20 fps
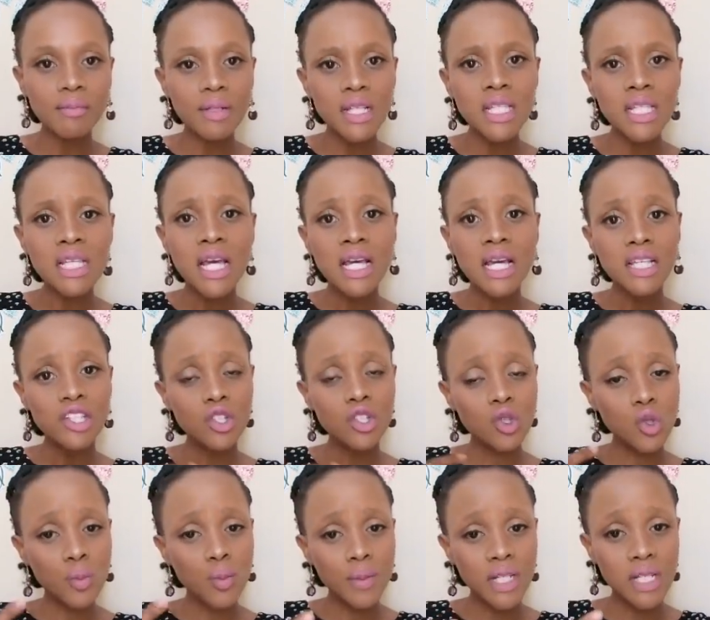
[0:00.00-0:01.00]
Please
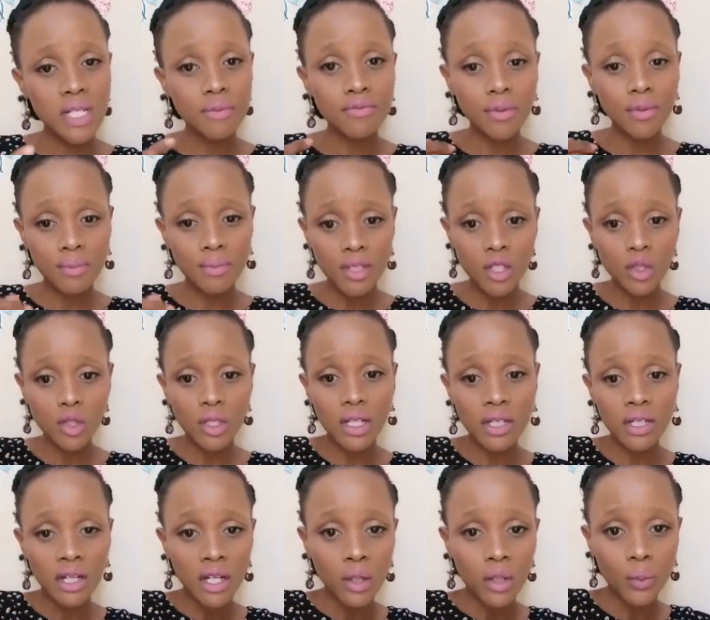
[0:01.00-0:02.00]
just super tap for me so
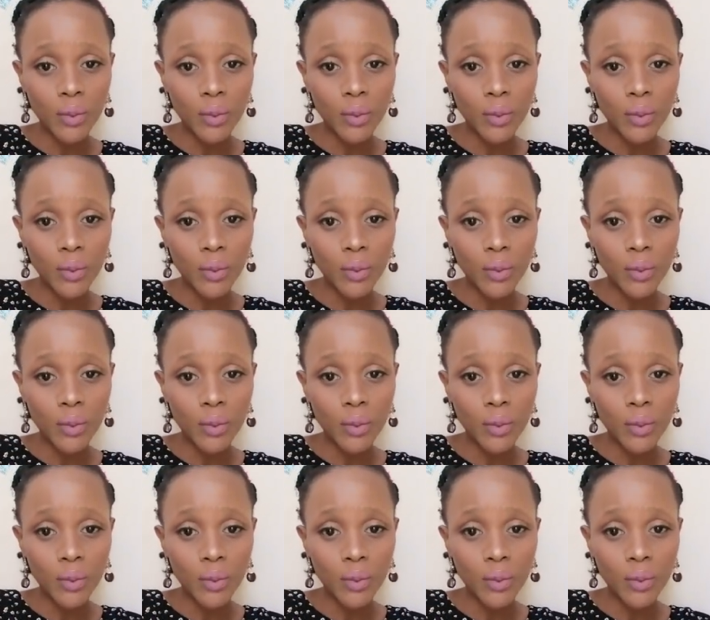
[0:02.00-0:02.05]
that